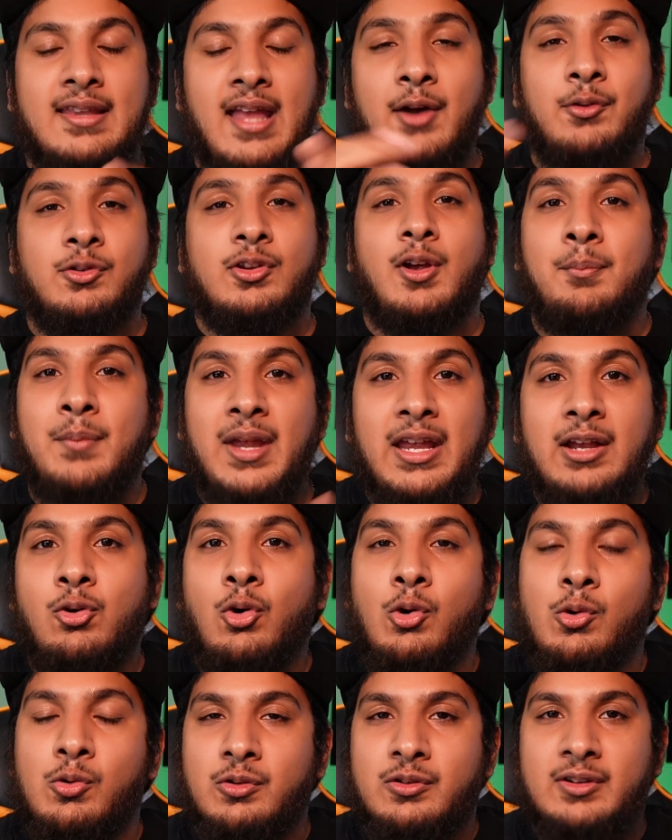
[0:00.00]
that was our main
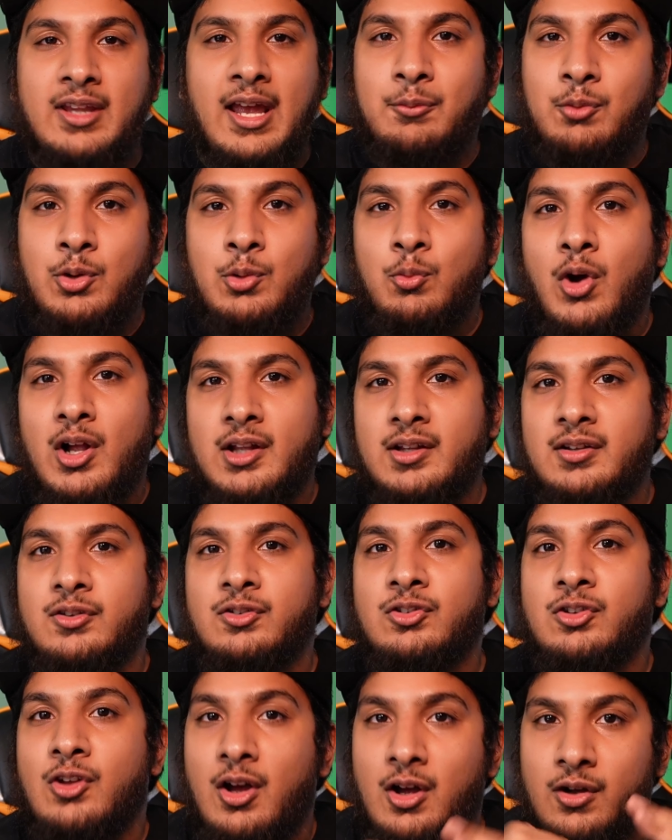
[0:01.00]
goal that we wanted
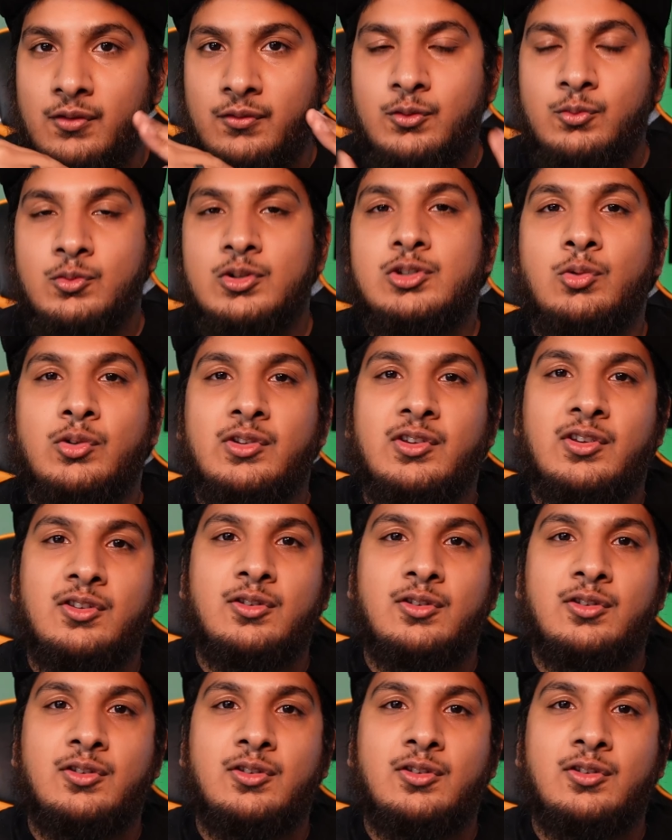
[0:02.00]
to solve, which was the